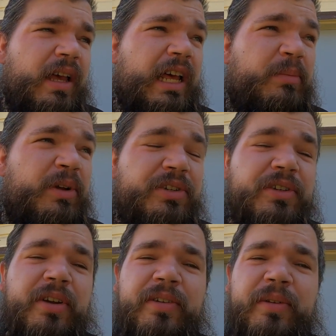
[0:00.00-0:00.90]
got a bunch
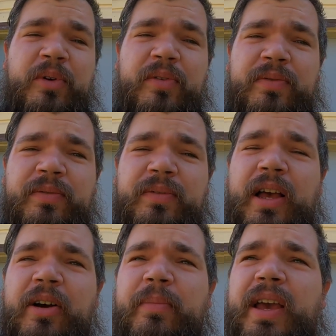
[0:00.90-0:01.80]
of dirt to move
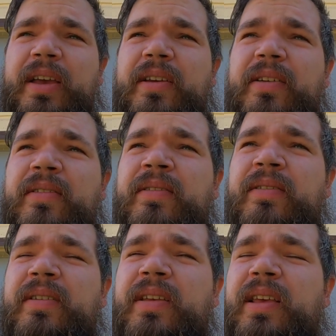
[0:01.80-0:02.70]
out back here,
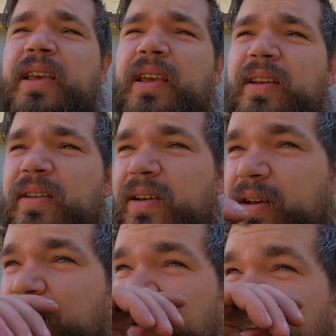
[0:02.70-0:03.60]
and
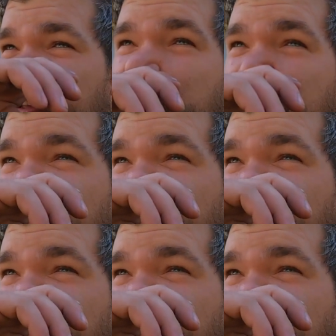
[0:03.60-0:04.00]
kind of